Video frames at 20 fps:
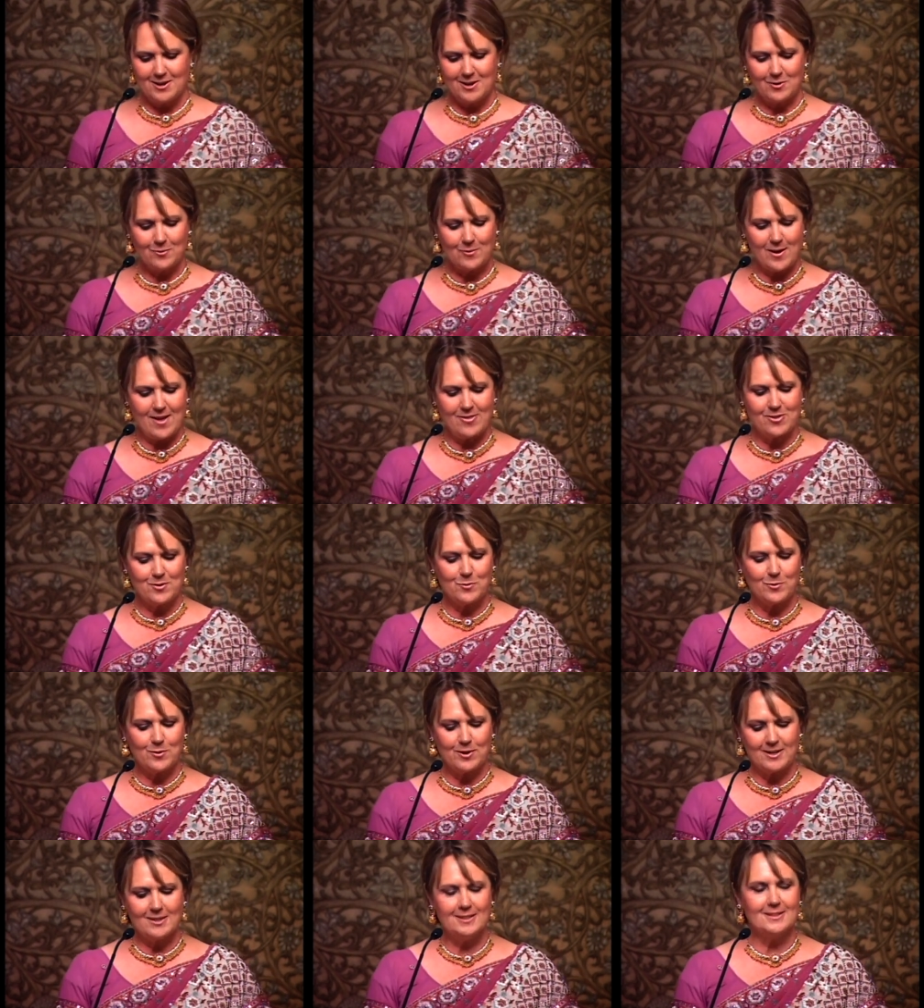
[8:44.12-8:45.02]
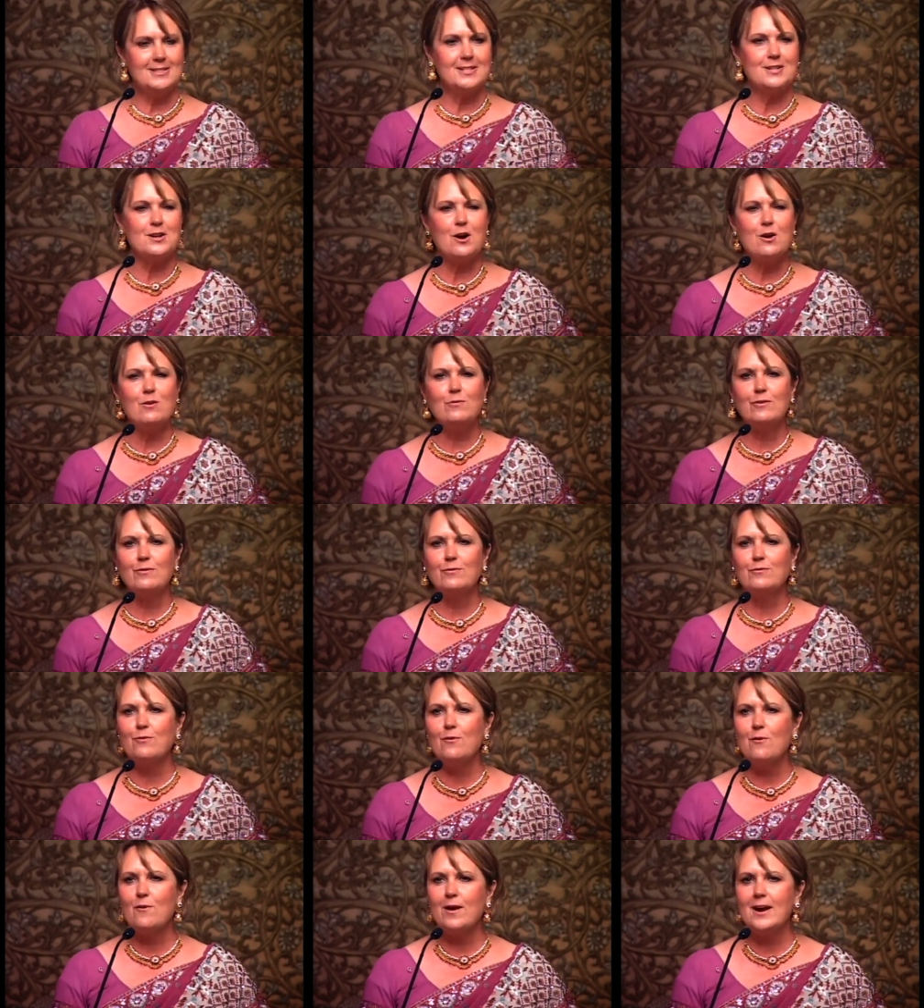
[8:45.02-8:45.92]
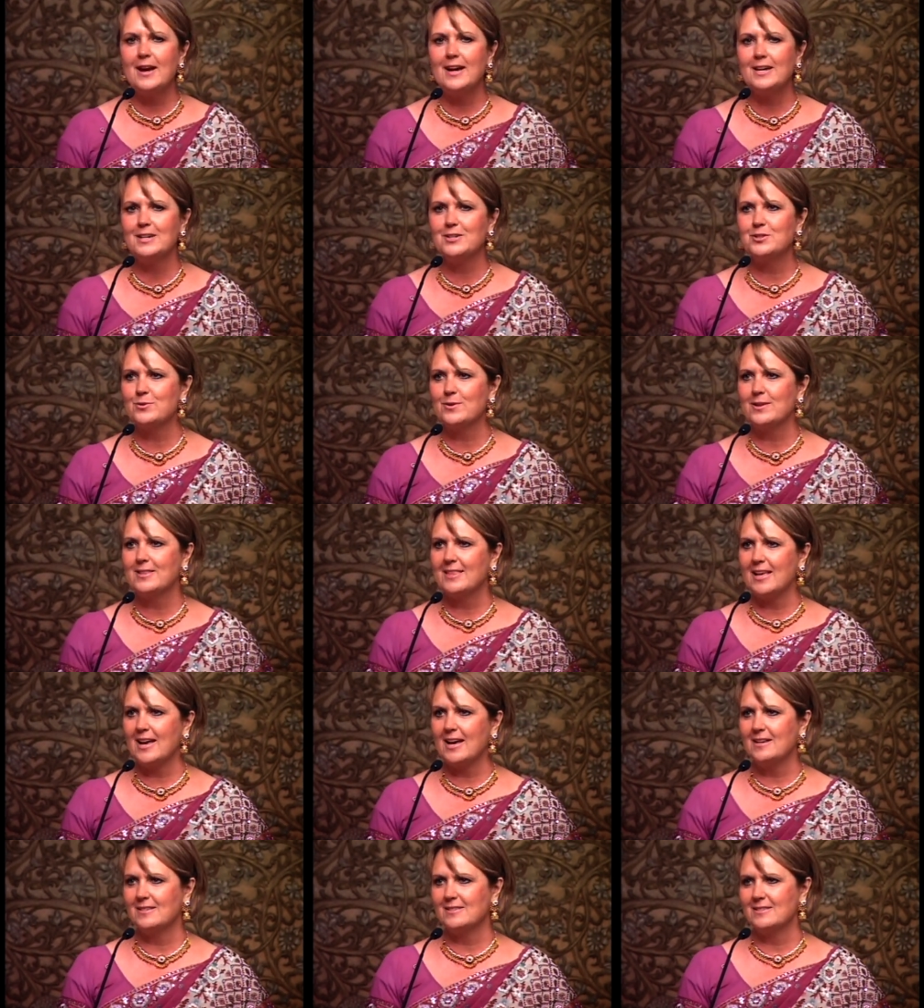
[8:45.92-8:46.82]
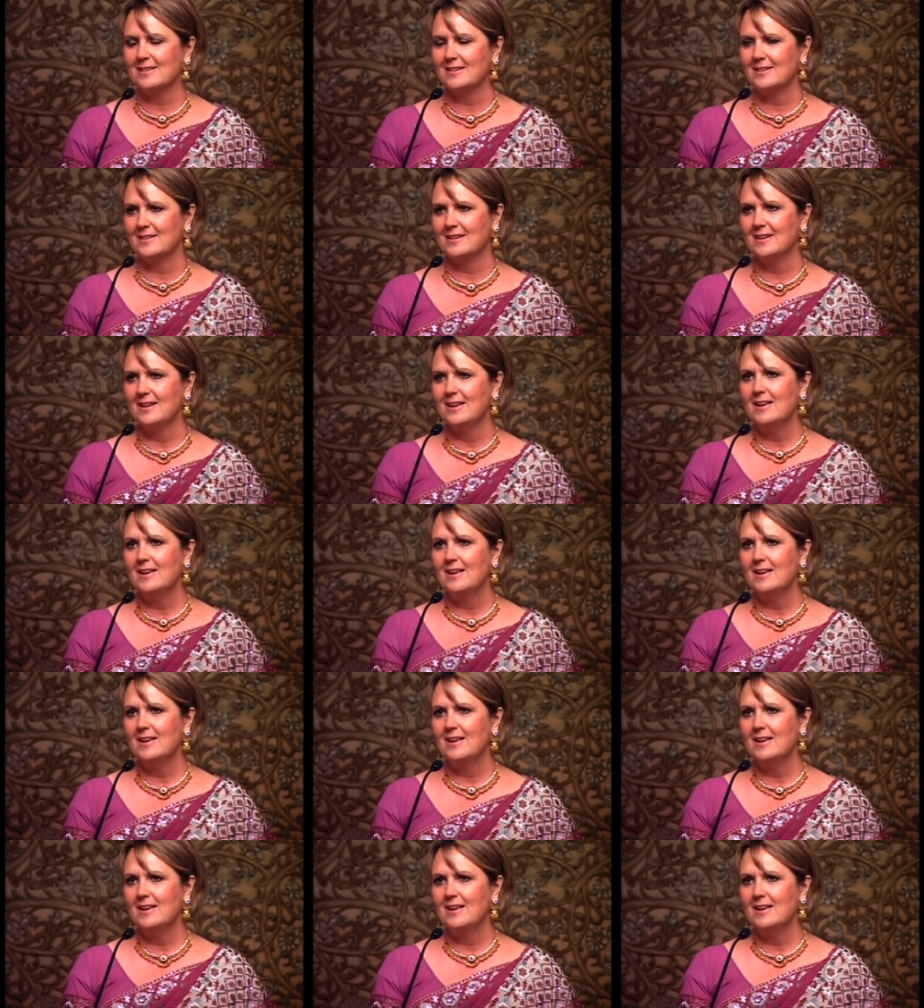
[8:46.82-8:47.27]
around the world, and over 400,000